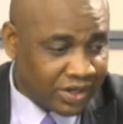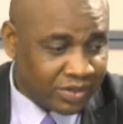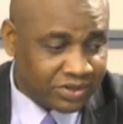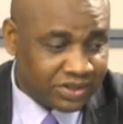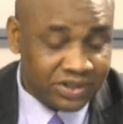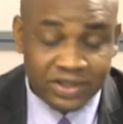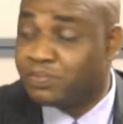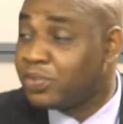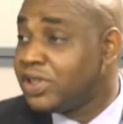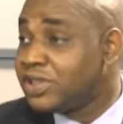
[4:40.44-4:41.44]
see
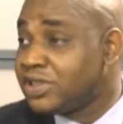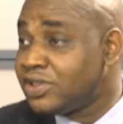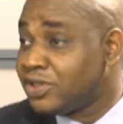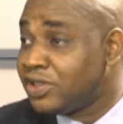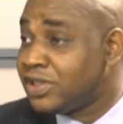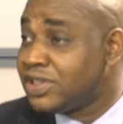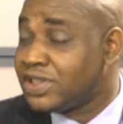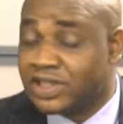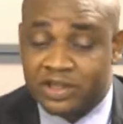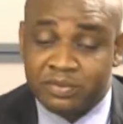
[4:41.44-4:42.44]
politics on the
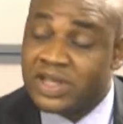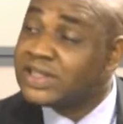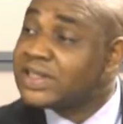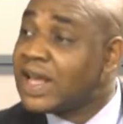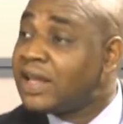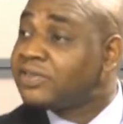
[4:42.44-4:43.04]
sentimental